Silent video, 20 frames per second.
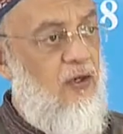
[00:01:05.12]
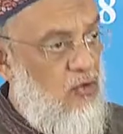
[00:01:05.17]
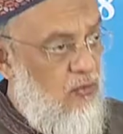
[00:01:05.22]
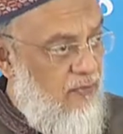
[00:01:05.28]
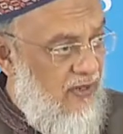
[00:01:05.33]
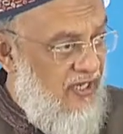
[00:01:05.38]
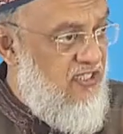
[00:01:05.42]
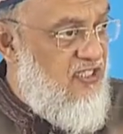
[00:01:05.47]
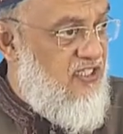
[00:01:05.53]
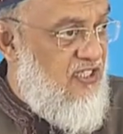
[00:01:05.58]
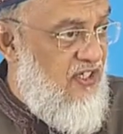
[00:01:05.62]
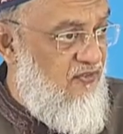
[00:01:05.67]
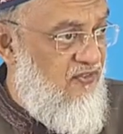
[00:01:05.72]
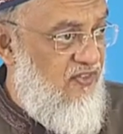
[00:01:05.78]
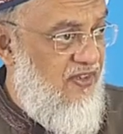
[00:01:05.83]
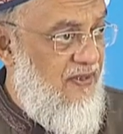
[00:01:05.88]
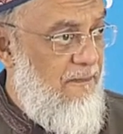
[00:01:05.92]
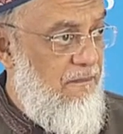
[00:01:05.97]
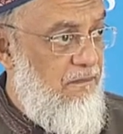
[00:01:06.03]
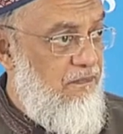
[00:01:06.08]
to buy
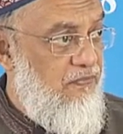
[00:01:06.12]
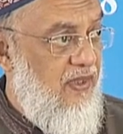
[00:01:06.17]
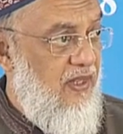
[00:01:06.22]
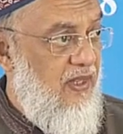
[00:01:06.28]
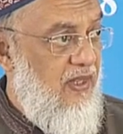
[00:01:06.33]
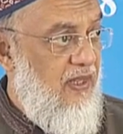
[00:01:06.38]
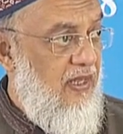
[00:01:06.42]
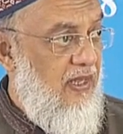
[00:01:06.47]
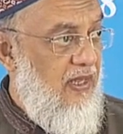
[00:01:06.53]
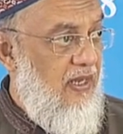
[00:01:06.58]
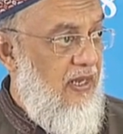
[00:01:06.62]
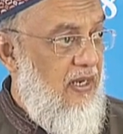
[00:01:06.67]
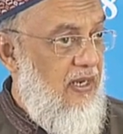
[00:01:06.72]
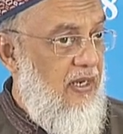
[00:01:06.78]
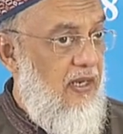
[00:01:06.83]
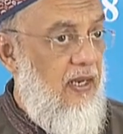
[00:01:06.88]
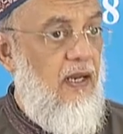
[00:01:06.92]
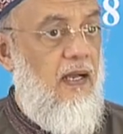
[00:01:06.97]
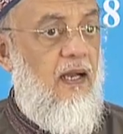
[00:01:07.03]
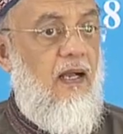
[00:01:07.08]
stuff.
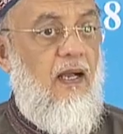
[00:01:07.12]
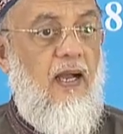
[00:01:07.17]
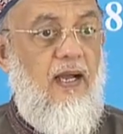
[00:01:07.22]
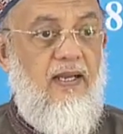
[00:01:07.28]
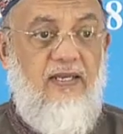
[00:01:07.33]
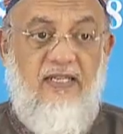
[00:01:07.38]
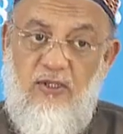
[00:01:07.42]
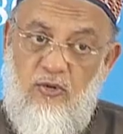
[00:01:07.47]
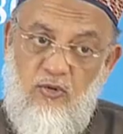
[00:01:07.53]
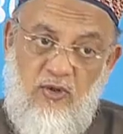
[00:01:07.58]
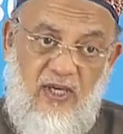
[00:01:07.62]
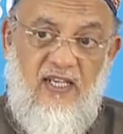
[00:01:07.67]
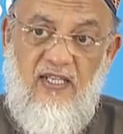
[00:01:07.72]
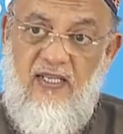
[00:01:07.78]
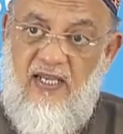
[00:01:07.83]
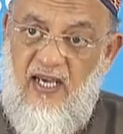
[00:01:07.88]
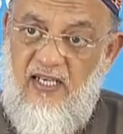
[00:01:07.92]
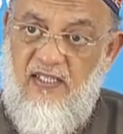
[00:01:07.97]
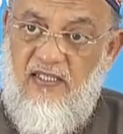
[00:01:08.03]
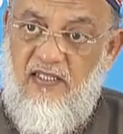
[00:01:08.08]
I need to carry
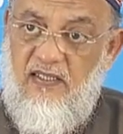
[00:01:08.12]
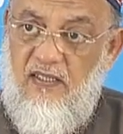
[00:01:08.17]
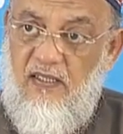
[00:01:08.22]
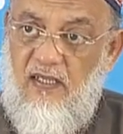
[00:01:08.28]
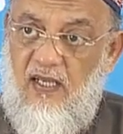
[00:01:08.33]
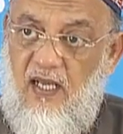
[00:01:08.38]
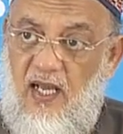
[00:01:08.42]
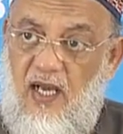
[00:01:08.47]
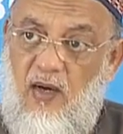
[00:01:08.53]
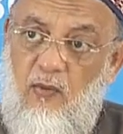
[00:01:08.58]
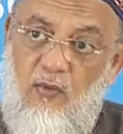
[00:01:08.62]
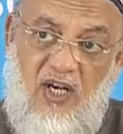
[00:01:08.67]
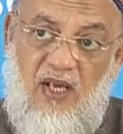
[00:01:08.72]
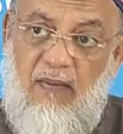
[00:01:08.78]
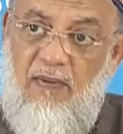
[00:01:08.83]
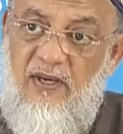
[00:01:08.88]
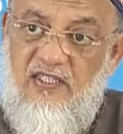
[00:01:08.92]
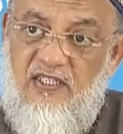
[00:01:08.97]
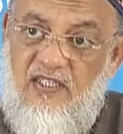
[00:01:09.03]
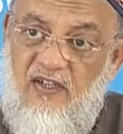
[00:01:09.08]
cash. How will
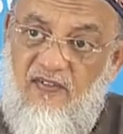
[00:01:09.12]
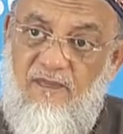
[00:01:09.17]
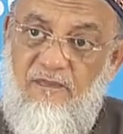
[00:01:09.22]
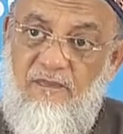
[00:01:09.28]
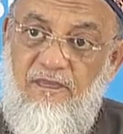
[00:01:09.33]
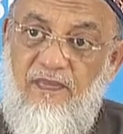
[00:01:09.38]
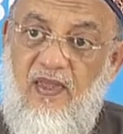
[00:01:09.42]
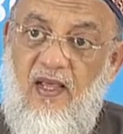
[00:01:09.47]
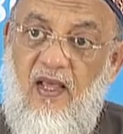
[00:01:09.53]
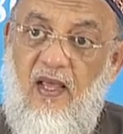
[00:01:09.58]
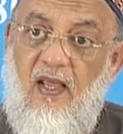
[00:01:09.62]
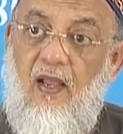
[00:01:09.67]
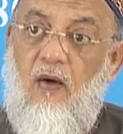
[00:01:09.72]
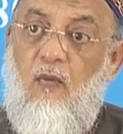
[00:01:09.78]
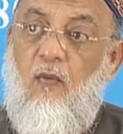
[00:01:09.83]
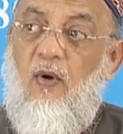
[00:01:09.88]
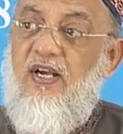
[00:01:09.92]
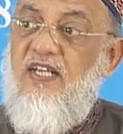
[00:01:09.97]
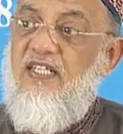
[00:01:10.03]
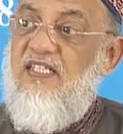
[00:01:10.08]
I buy stuff? Now
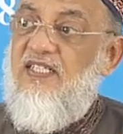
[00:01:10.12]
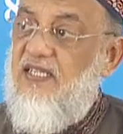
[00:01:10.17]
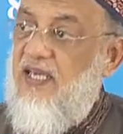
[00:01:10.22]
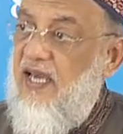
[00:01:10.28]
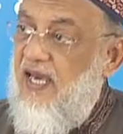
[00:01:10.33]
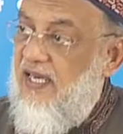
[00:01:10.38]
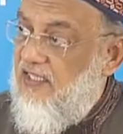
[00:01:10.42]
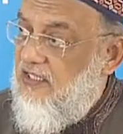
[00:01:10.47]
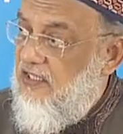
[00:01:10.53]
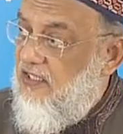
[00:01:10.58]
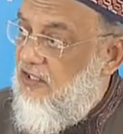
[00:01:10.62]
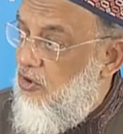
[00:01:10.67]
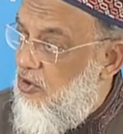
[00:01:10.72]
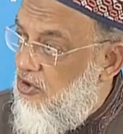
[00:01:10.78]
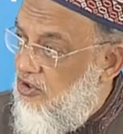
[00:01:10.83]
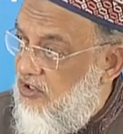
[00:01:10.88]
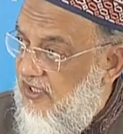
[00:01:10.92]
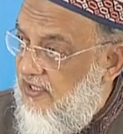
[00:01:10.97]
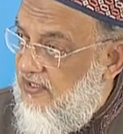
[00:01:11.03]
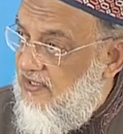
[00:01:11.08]
what is cash in
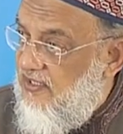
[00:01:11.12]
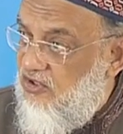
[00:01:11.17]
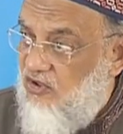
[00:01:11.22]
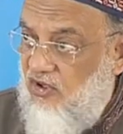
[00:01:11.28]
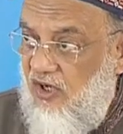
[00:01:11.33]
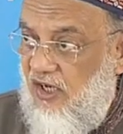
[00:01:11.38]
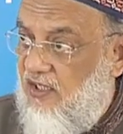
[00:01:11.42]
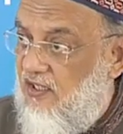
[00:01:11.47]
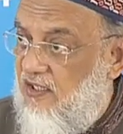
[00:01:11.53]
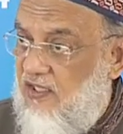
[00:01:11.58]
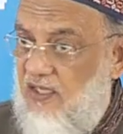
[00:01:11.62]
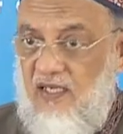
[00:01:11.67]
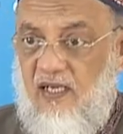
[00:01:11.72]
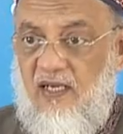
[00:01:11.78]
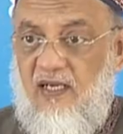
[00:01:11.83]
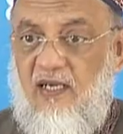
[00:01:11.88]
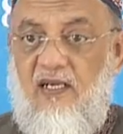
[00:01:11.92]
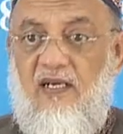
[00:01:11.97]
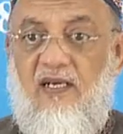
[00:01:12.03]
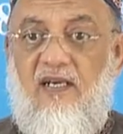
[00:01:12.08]
those days? It is not
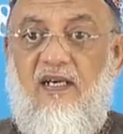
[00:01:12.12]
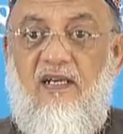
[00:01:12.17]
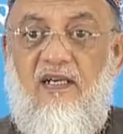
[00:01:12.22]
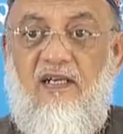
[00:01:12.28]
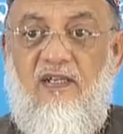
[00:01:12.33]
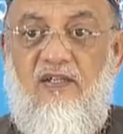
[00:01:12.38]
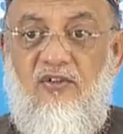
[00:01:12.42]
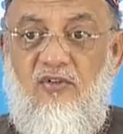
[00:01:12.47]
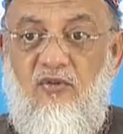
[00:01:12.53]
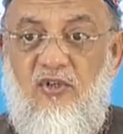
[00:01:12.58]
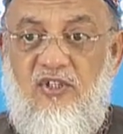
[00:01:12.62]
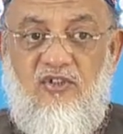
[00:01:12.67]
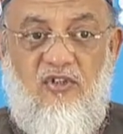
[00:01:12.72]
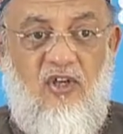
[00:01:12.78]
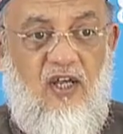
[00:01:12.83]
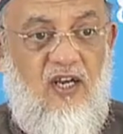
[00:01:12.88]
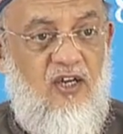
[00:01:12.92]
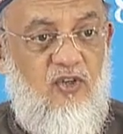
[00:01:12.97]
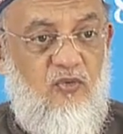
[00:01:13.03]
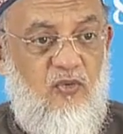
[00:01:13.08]
US
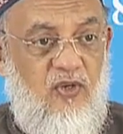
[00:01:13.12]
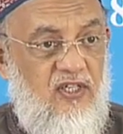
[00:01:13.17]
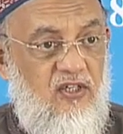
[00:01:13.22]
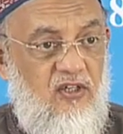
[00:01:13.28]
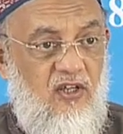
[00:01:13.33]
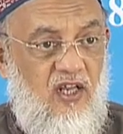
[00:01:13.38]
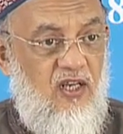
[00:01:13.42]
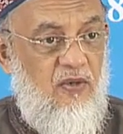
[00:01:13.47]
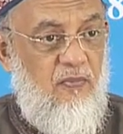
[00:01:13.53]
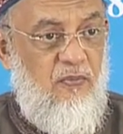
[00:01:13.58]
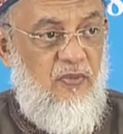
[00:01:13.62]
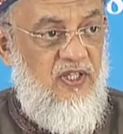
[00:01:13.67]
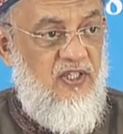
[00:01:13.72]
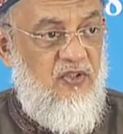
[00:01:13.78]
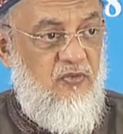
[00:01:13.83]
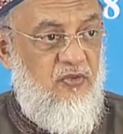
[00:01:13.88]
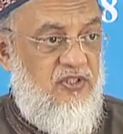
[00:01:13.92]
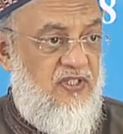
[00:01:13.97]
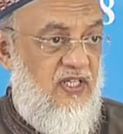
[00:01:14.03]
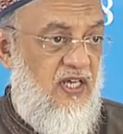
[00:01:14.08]
dollar, $20
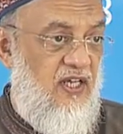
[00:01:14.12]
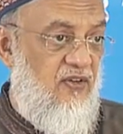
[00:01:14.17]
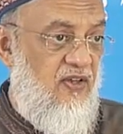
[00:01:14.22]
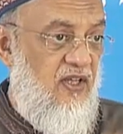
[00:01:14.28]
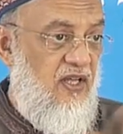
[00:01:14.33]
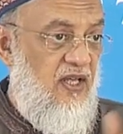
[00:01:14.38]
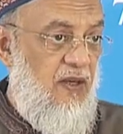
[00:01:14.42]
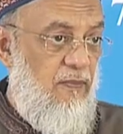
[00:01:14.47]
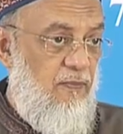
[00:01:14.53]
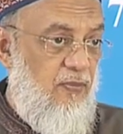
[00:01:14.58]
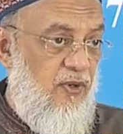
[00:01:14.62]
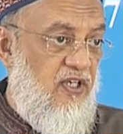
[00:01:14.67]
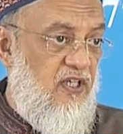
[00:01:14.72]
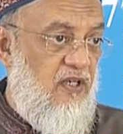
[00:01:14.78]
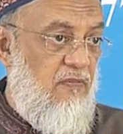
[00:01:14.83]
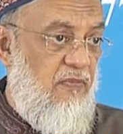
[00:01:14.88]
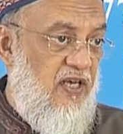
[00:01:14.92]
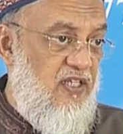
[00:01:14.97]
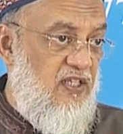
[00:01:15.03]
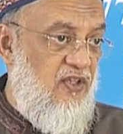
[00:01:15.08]
bills which are
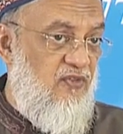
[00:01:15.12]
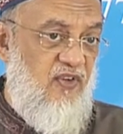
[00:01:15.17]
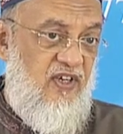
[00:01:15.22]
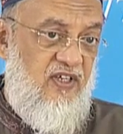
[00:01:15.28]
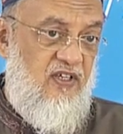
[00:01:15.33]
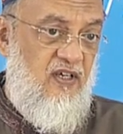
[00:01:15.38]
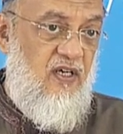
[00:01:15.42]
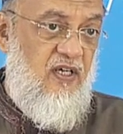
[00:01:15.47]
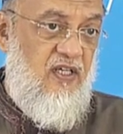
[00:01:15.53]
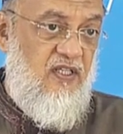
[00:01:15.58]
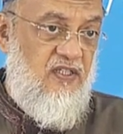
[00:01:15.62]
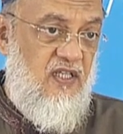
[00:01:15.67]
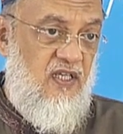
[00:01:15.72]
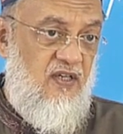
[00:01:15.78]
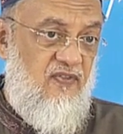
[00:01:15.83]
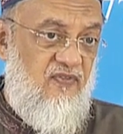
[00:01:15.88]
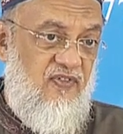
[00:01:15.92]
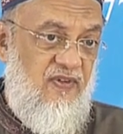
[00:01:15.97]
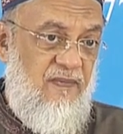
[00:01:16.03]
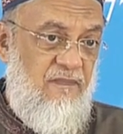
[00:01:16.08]
printed by the Federal
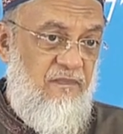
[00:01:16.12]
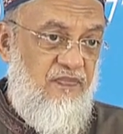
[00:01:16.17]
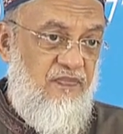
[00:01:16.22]
Reserve